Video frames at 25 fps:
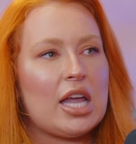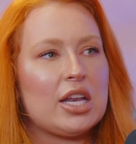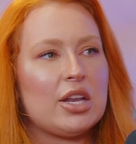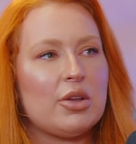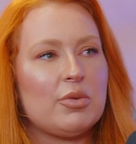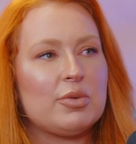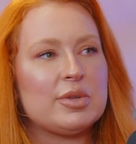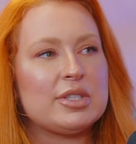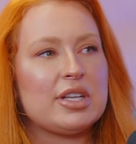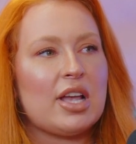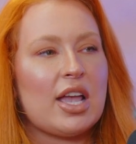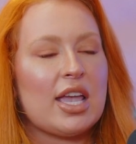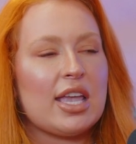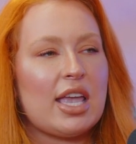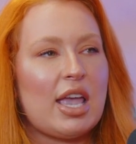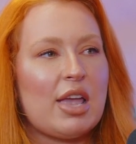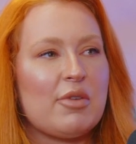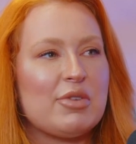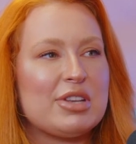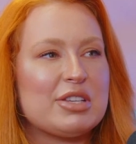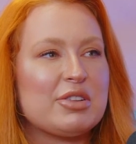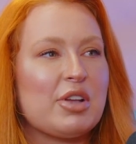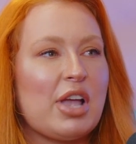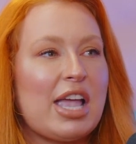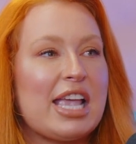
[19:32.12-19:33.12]
and it was
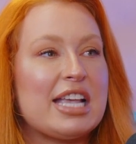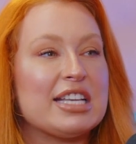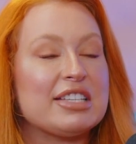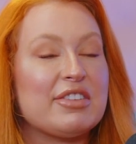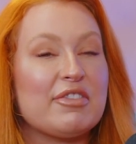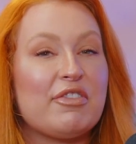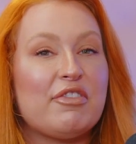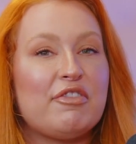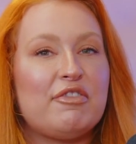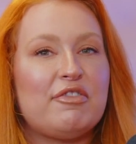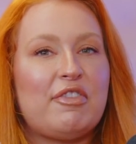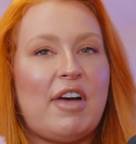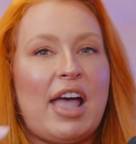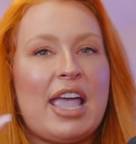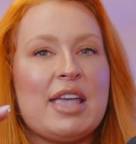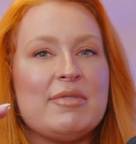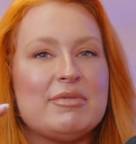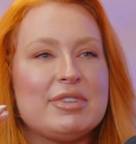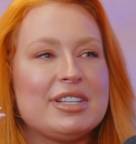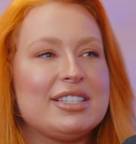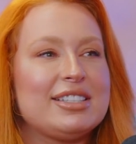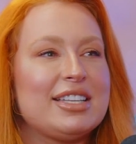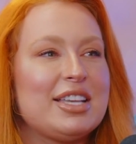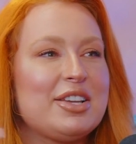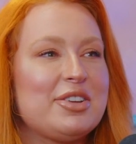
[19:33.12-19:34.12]
it's
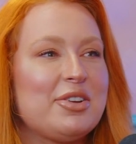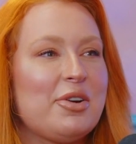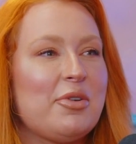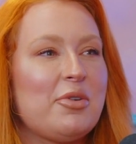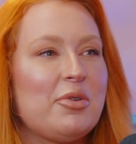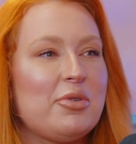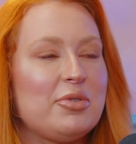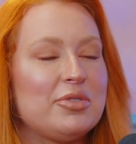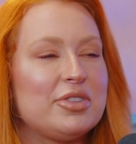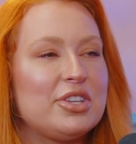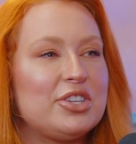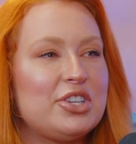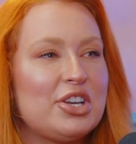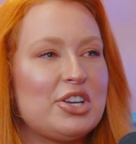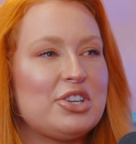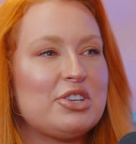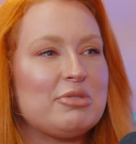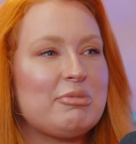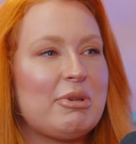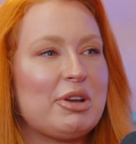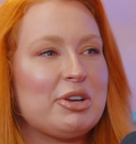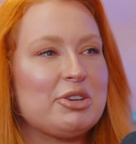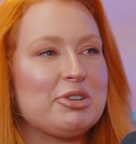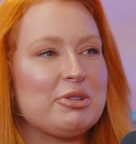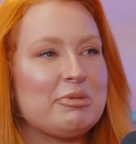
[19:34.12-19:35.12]
famously called the
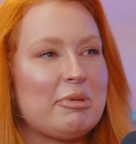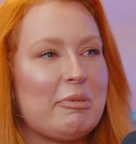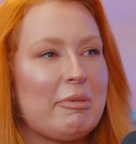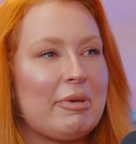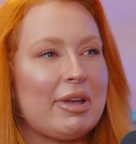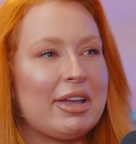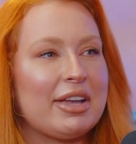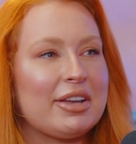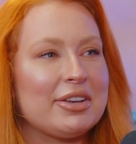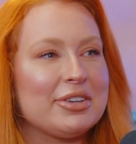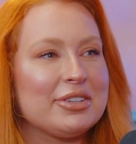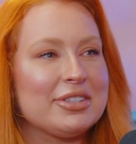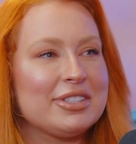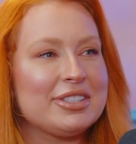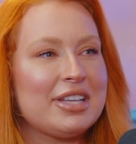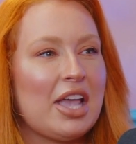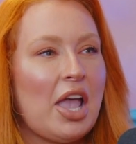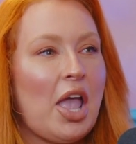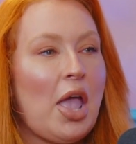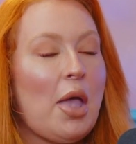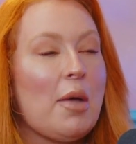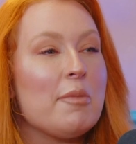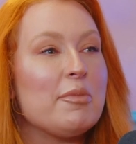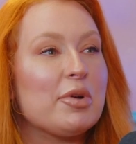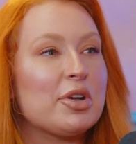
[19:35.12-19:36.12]
ginger mushroom in my house
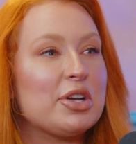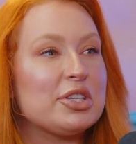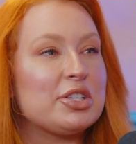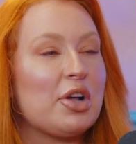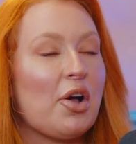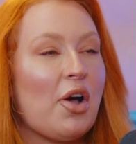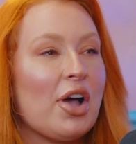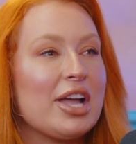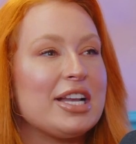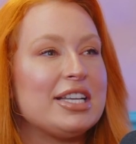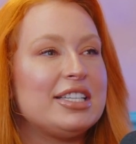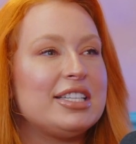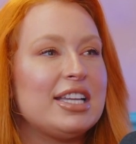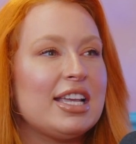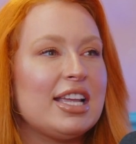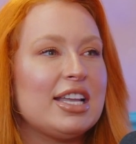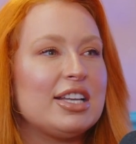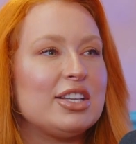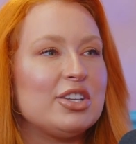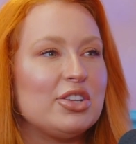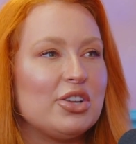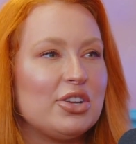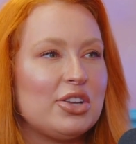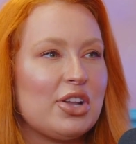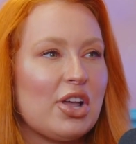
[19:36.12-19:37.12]
because I
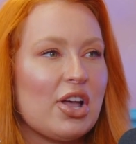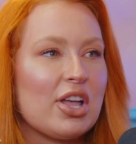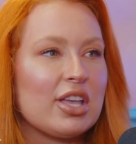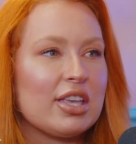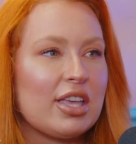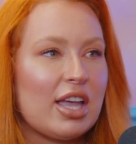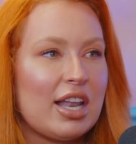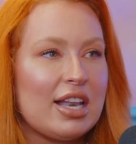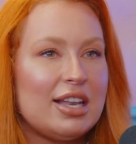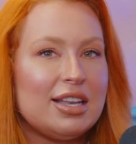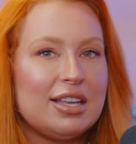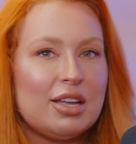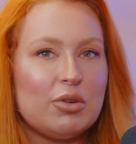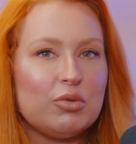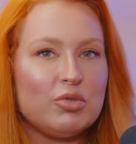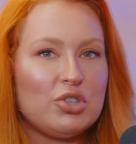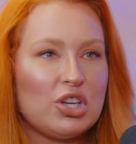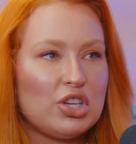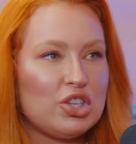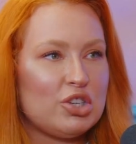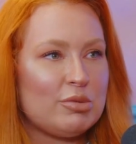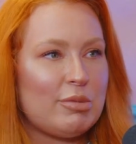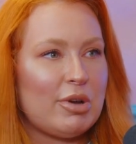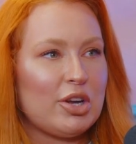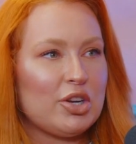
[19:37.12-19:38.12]
did look like a little
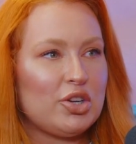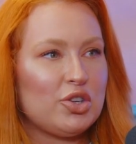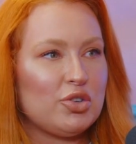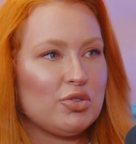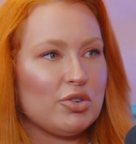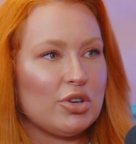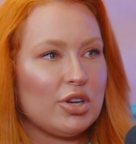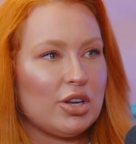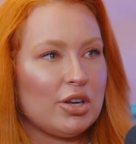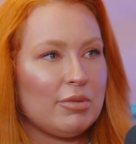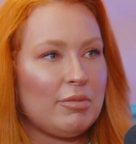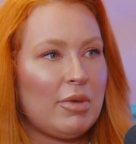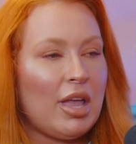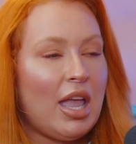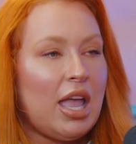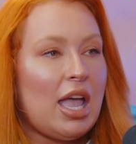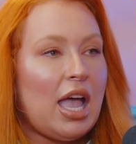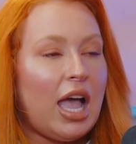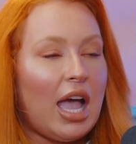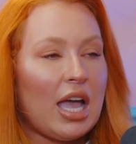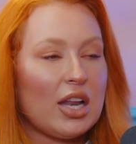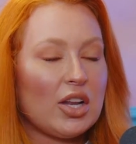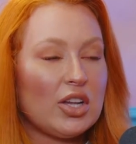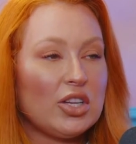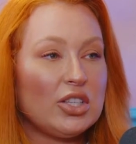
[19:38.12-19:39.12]
ginger
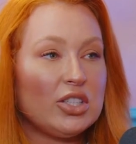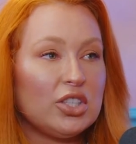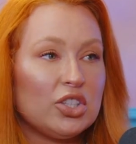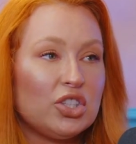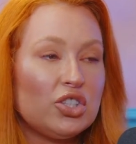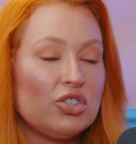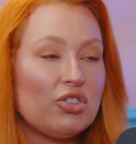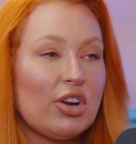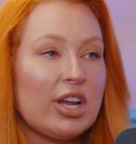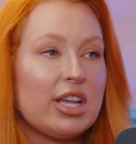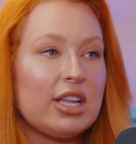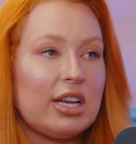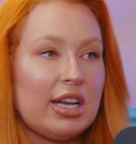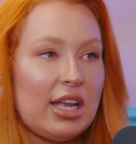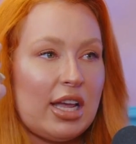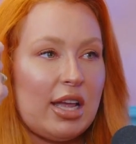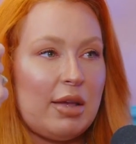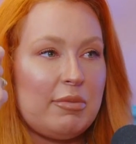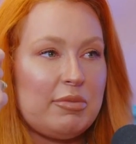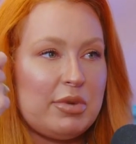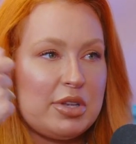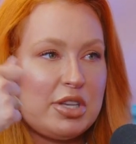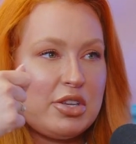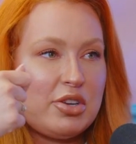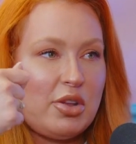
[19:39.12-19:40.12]
mushroom. And I used to straighten
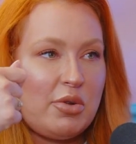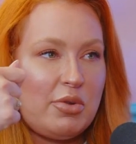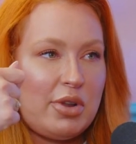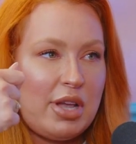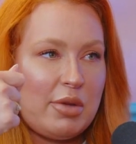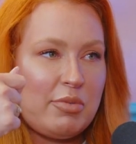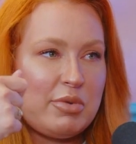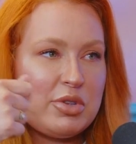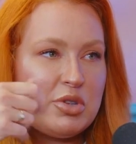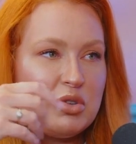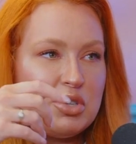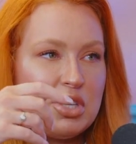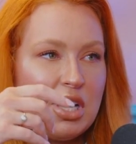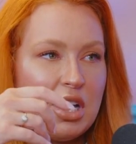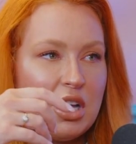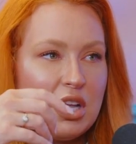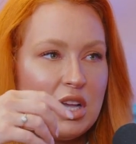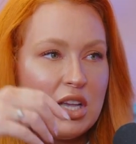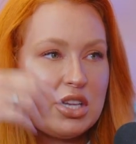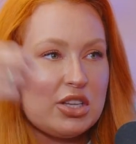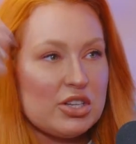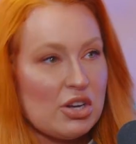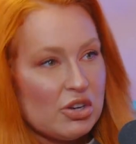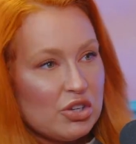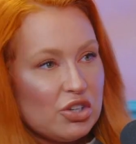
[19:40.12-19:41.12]
it. But you know, like when you're
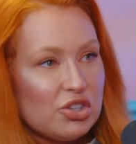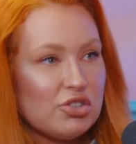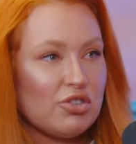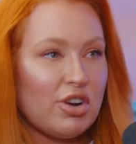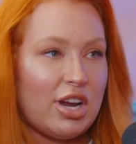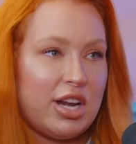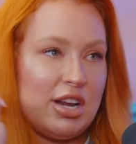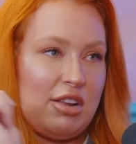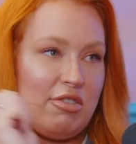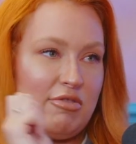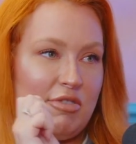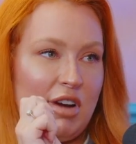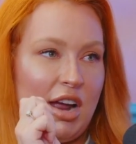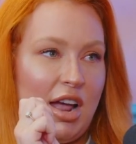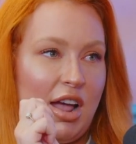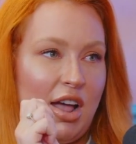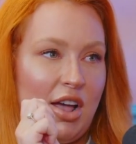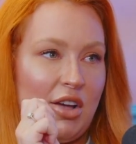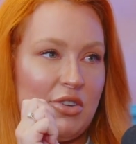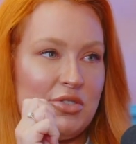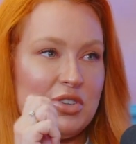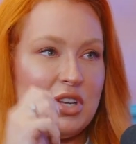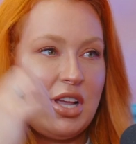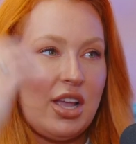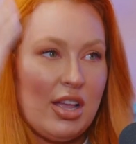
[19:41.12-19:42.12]
younger, you don't straighten it
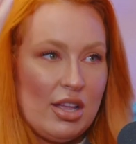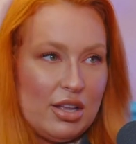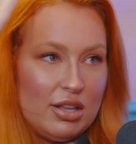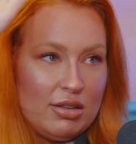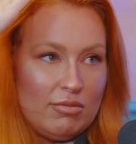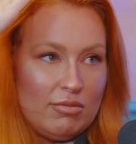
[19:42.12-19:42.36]
round.